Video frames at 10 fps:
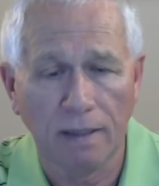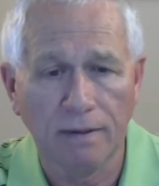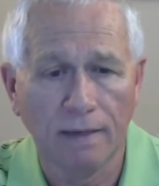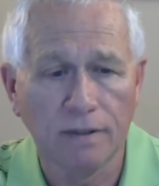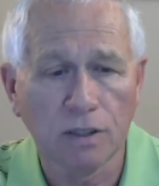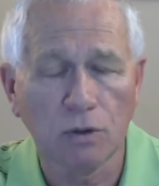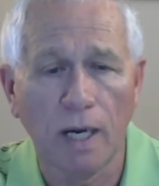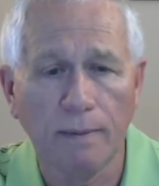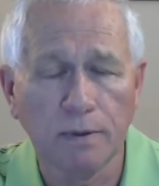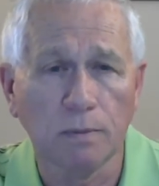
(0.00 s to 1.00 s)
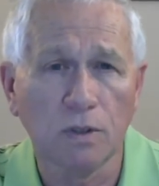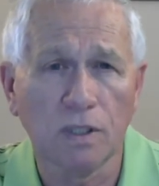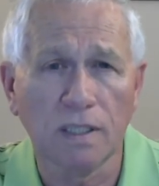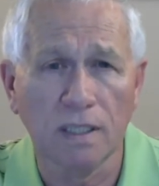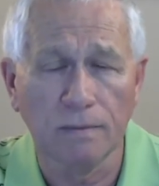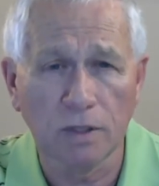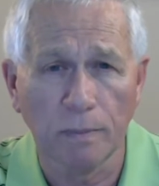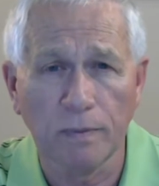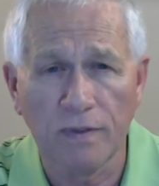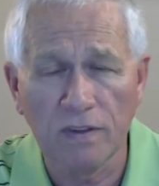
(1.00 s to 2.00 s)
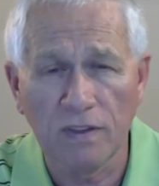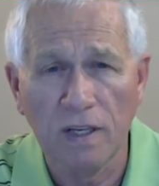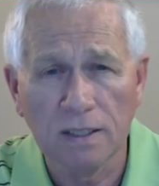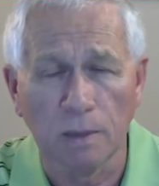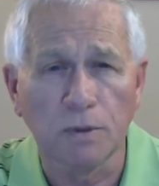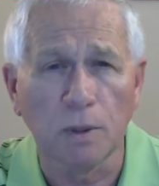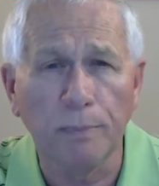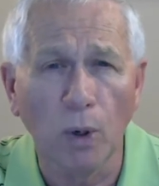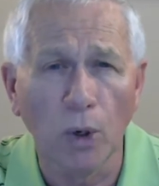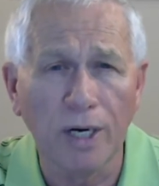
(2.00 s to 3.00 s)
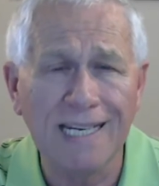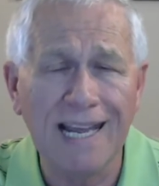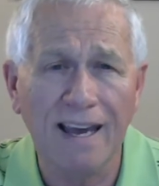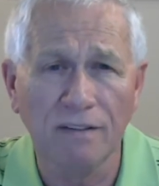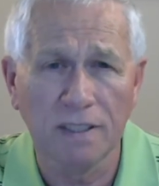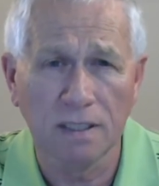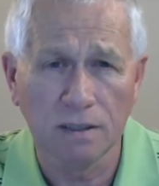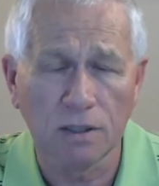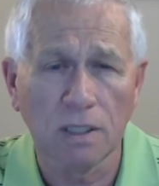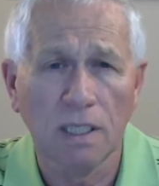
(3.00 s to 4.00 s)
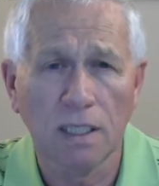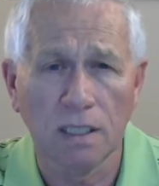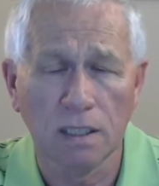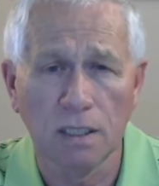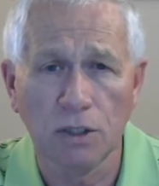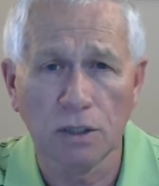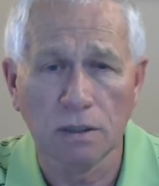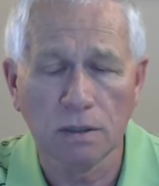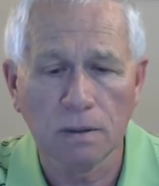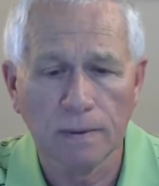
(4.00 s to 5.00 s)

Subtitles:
I've described some supporting evidence conditions.